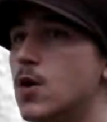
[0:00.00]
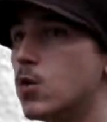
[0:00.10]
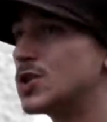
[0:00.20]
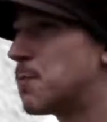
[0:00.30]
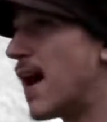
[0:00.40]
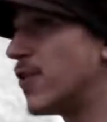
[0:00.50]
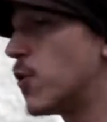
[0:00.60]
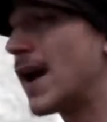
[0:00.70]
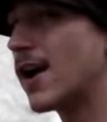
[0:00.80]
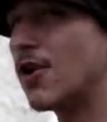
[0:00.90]
which by the
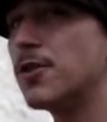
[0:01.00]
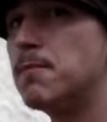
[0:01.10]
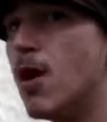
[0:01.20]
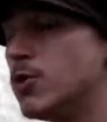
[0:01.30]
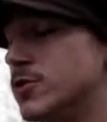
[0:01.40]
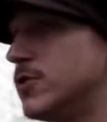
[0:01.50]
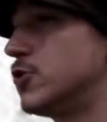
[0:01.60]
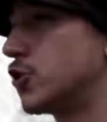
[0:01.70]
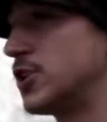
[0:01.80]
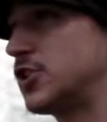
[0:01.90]
way are the most
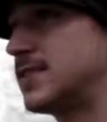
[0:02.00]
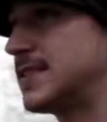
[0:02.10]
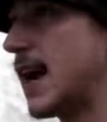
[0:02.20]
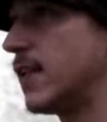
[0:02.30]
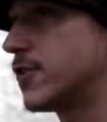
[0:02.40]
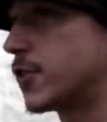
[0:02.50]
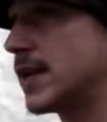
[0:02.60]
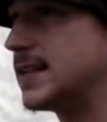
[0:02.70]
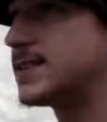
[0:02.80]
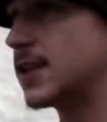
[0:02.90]
nutritious salad
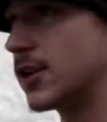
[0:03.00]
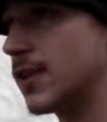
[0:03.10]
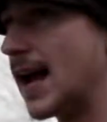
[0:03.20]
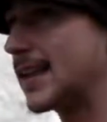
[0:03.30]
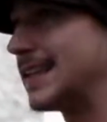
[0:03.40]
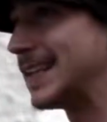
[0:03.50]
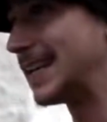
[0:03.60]
greens that you're likely to